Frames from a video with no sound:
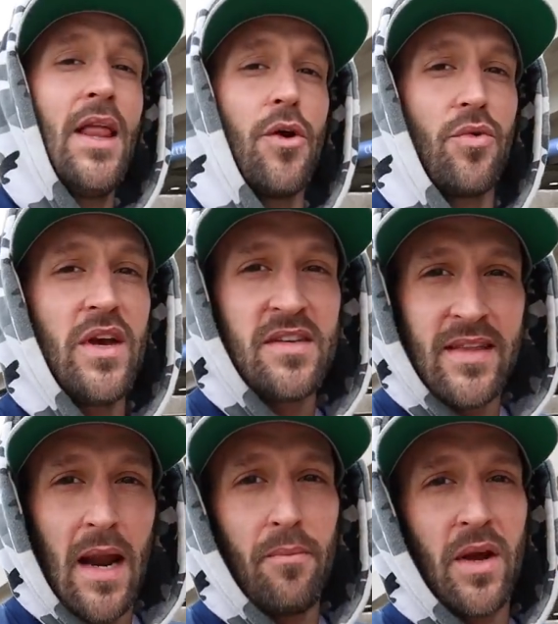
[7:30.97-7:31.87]
The reason
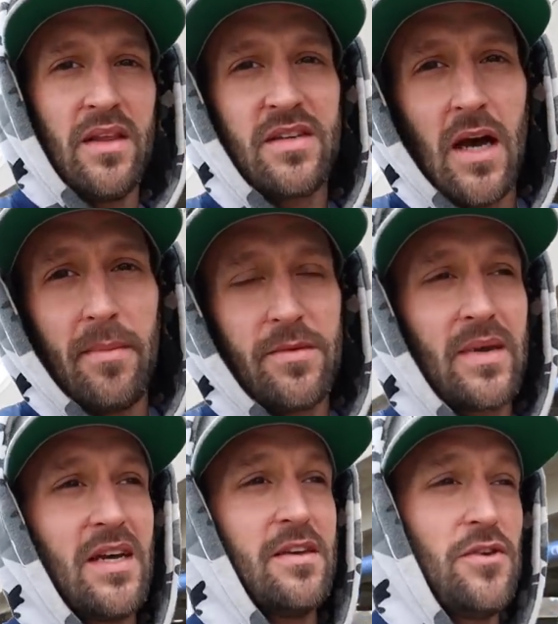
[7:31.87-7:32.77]
that I'm bringing this up is
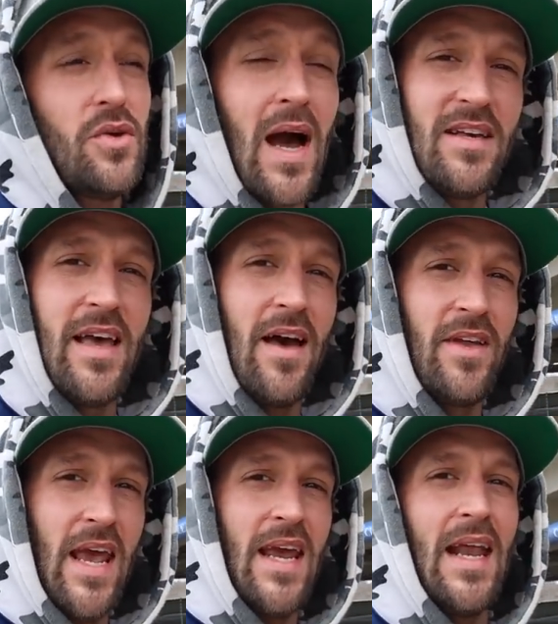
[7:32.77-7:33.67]
because if you guys have
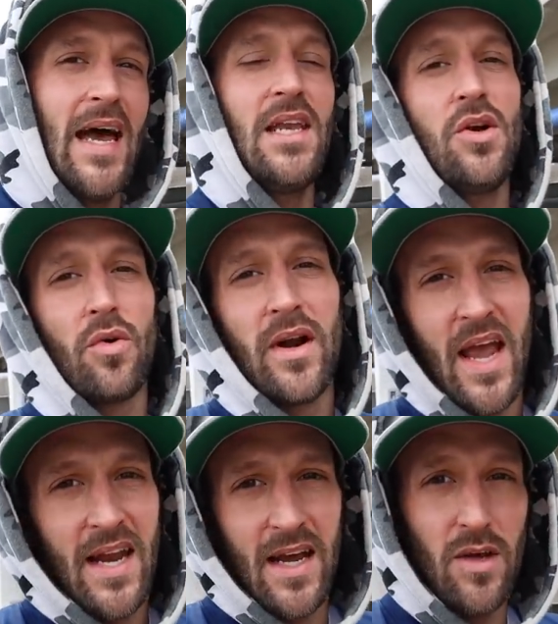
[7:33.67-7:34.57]
an A ninety or an
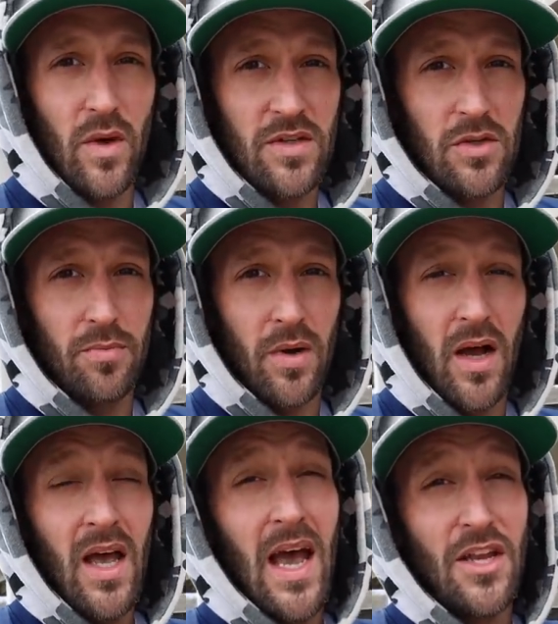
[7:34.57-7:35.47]
A ninety-one
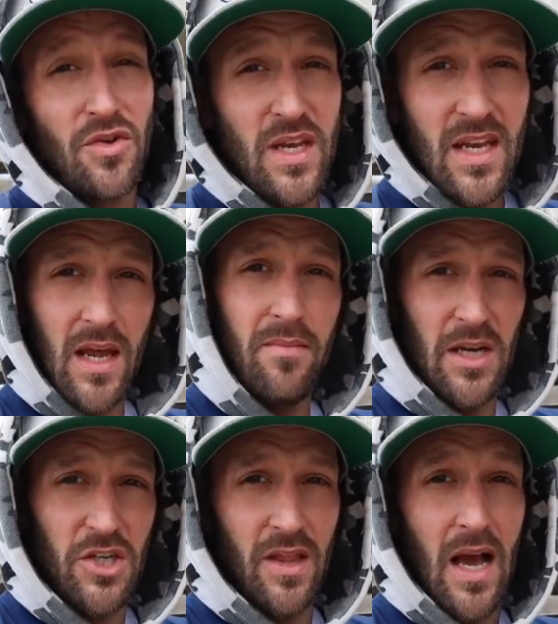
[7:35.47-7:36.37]
Supra and you need to get a
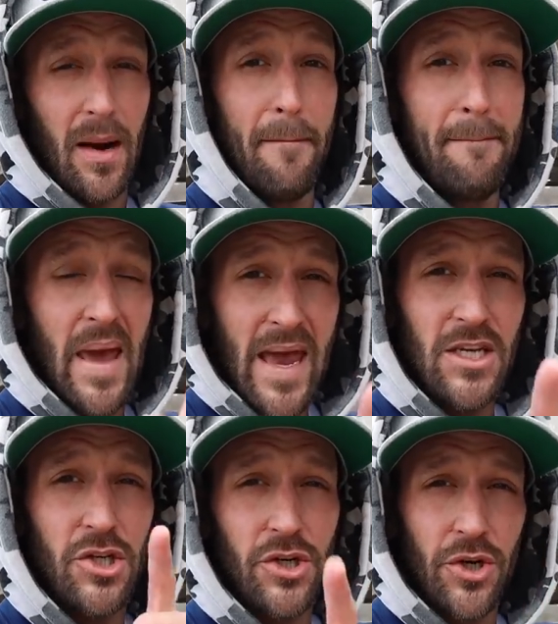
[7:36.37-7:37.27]
bench unlock,
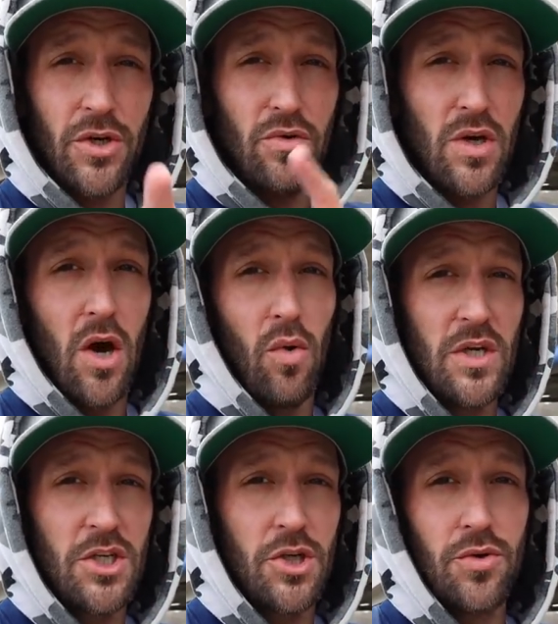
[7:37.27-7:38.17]
make sure you know
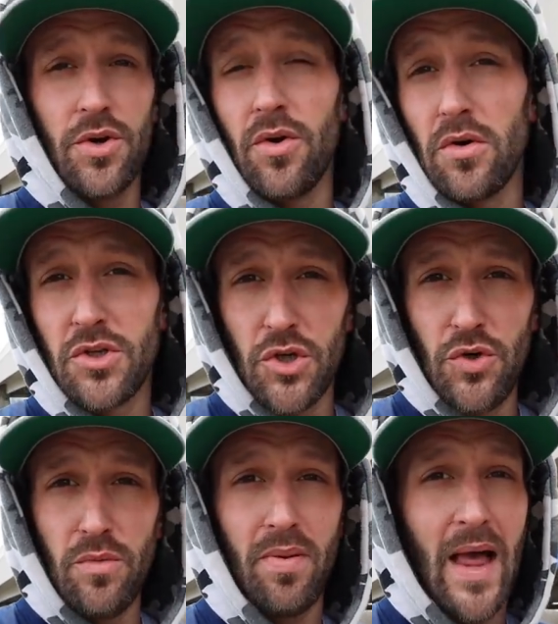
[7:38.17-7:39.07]
which tuner or
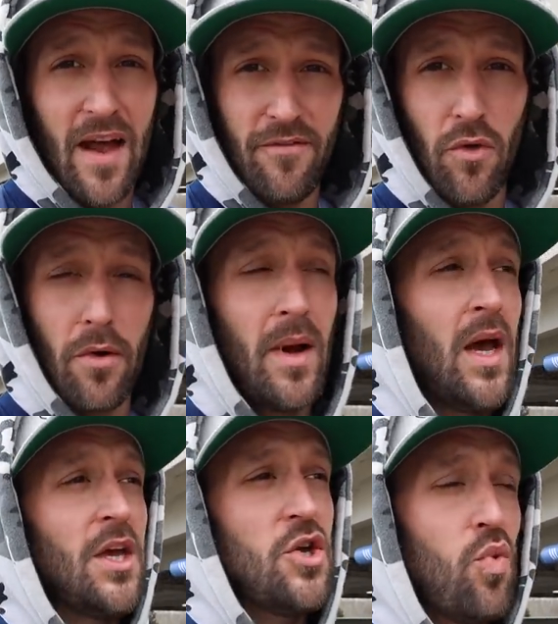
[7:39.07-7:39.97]
tune platform
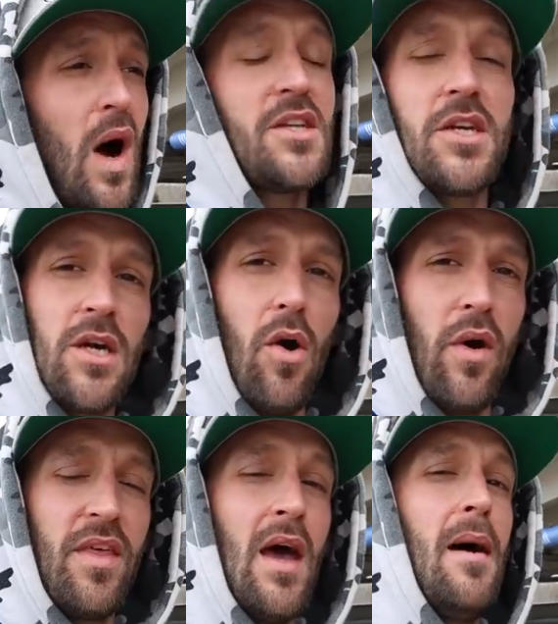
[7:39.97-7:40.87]
you want to go
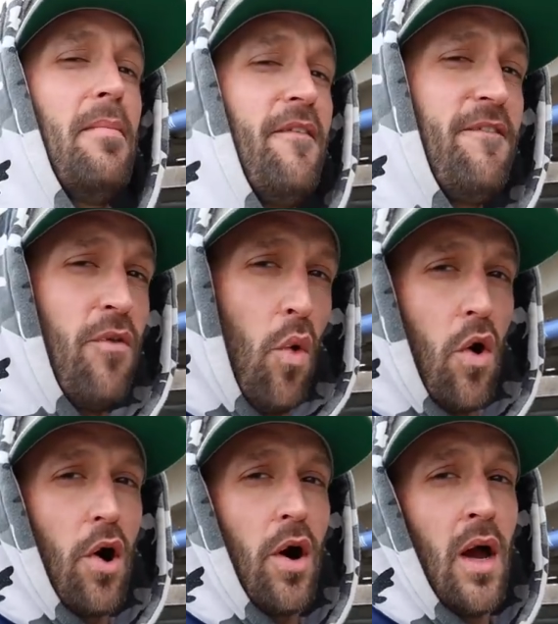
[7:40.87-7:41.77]
with
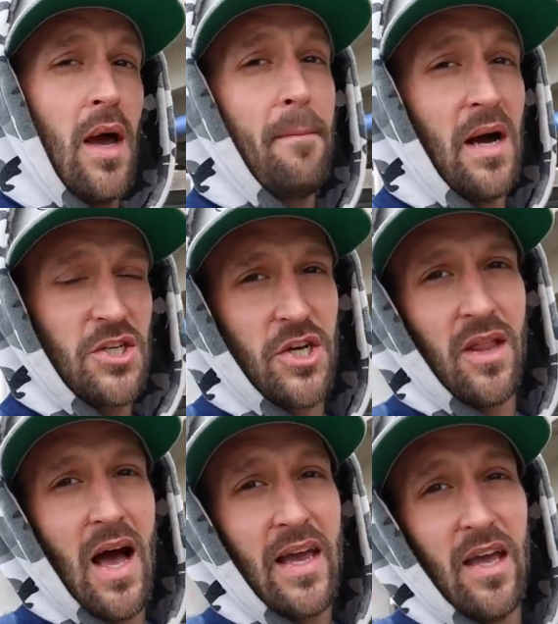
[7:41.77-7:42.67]
before bench
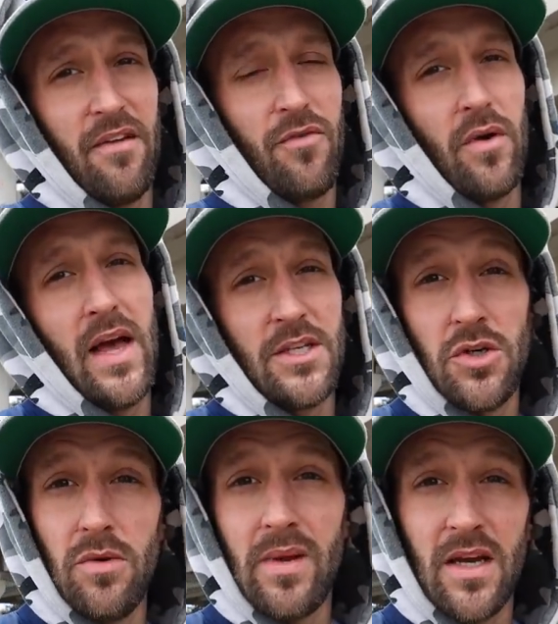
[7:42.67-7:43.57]
unlocking it for that
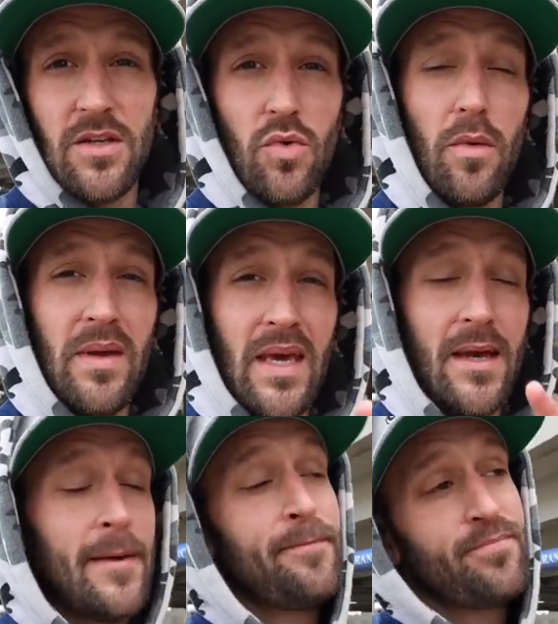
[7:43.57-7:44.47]
tune, because you will
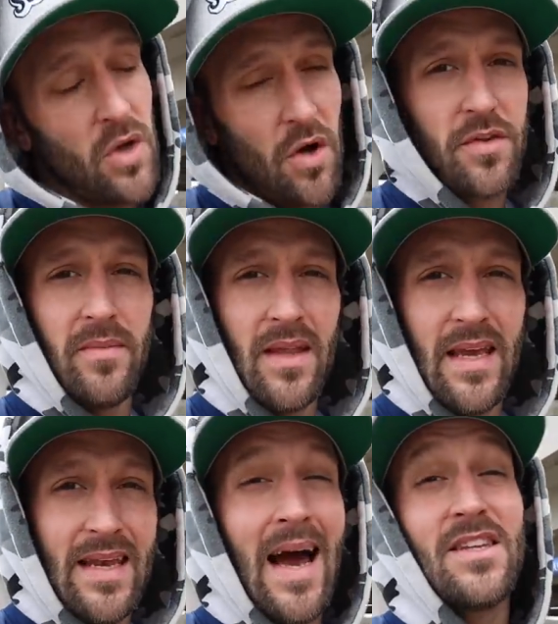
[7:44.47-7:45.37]
be
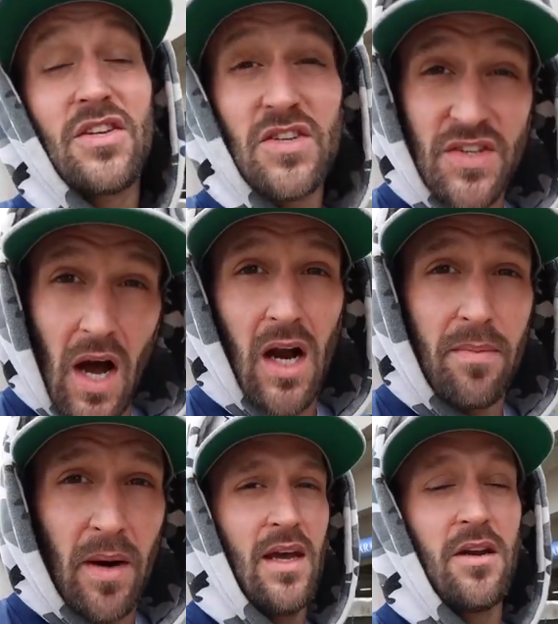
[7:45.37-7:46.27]
ultimately not
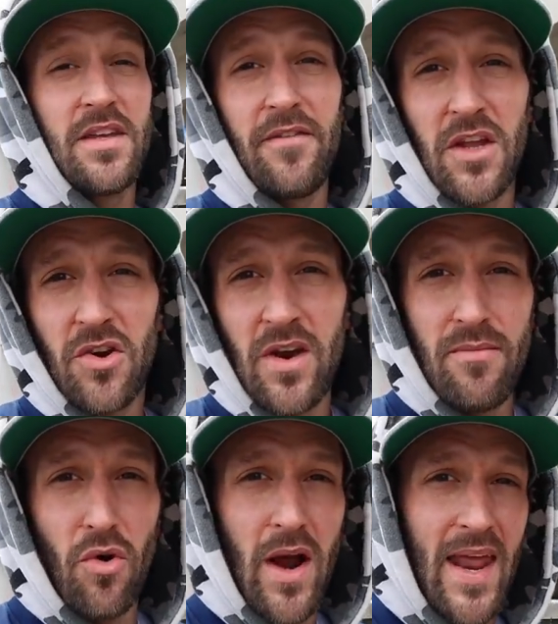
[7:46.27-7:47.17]
stuck, but it'll definitely
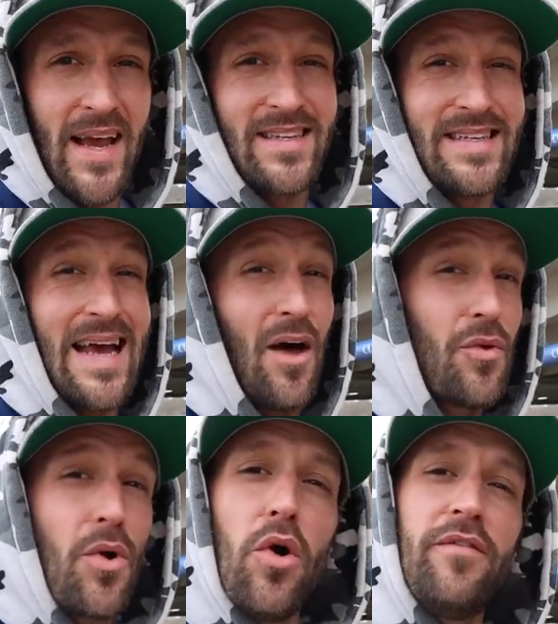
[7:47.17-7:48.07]
create more headaches down the
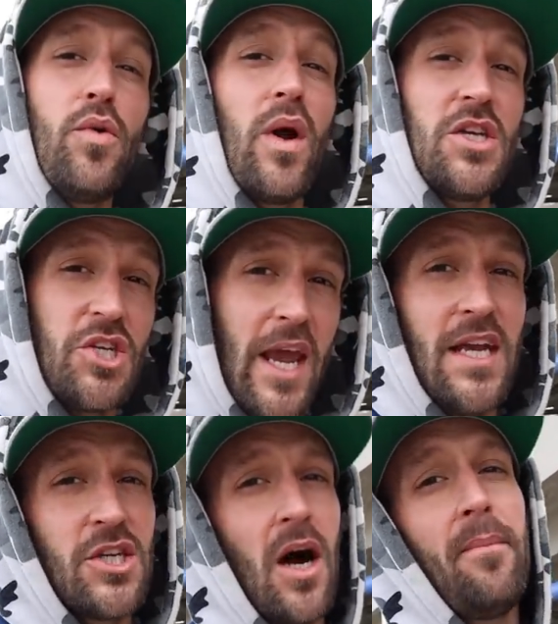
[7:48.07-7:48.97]
road if you want to
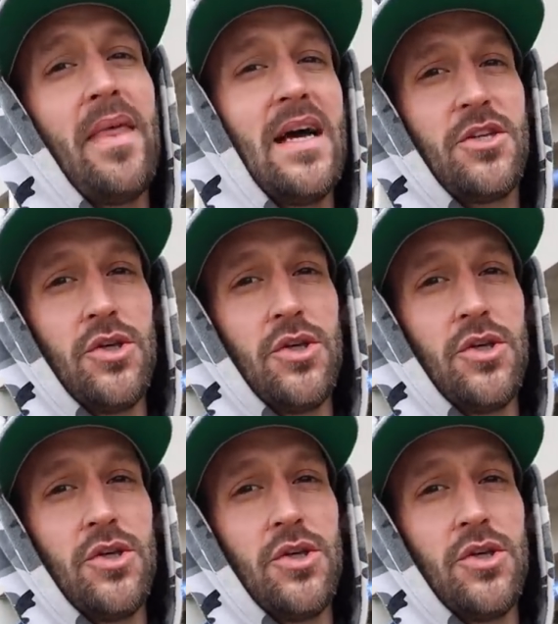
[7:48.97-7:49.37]
change up that